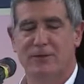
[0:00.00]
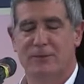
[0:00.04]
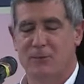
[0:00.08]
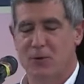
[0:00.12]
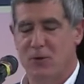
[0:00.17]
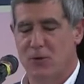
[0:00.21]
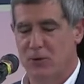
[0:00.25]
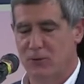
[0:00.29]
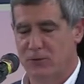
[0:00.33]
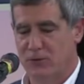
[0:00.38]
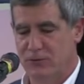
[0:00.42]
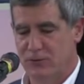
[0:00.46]
the
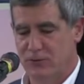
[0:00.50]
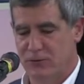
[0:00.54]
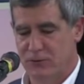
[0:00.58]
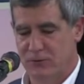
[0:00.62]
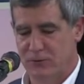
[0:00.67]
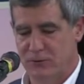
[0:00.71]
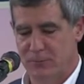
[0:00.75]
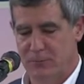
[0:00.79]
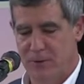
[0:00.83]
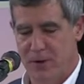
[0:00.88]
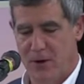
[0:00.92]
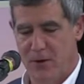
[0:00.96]
road
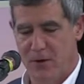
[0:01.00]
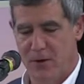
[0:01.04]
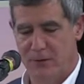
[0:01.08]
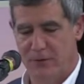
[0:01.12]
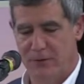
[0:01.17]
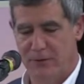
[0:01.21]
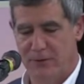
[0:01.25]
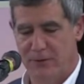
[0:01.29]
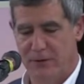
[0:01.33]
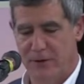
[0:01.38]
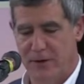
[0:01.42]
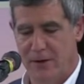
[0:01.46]
to
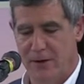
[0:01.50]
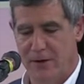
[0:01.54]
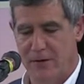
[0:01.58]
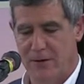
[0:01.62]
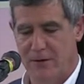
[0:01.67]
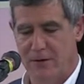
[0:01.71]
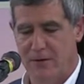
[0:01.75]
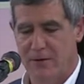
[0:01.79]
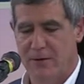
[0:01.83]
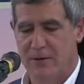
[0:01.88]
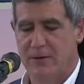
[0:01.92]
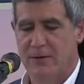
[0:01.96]
Paris? They
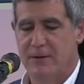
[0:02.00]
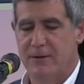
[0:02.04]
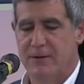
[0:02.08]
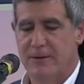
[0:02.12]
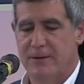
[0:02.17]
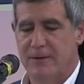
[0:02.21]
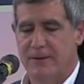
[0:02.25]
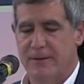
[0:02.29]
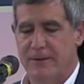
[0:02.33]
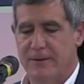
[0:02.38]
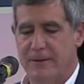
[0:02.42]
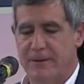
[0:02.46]
are
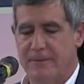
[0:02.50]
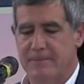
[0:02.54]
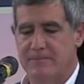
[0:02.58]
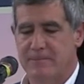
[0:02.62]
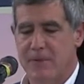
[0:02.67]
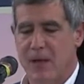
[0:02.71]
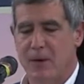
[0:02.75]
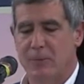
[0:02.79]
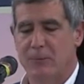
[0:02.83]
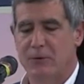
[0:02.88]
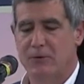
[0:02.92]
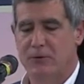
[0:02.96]
um,
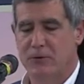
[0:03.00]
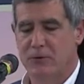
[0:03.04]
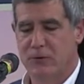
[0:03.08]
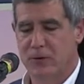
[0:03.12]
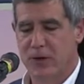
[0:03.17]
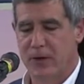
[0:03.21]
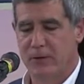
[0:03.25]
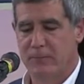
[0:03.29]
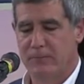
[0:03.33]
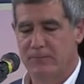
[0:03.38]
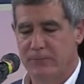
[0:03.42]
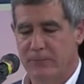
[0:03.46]
Albert the
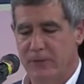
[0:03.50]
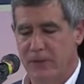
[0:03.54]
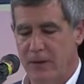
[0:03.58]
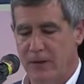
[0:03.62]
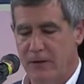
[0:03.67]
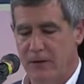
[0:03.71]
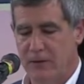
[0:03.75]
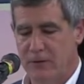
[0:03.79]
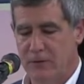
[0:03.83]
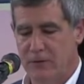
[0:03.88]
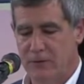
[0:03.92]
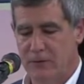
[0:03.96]
Great
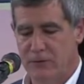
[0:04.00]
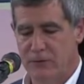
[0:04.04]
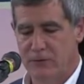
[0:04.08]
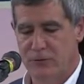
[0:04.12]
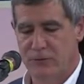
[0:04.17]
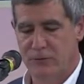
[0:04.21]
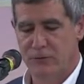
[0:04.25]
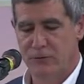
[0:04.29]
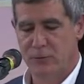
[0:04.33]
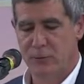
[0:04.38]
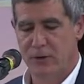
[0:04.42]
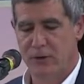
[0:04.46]
and
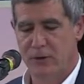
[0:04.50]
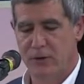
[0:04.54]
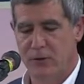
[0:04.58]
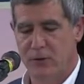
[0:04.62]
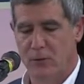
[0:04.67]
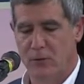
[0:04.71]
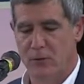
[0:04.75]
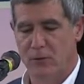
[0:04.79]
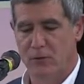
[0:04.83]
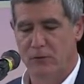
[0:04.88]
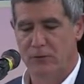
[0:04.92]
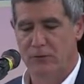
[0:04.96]
his
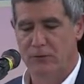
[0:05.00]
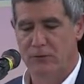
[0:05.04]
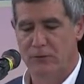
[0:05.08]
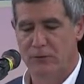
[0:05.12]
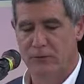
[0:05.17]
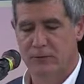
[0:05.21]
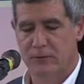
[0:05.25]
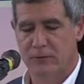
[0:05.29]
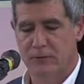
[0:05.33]
20-year-old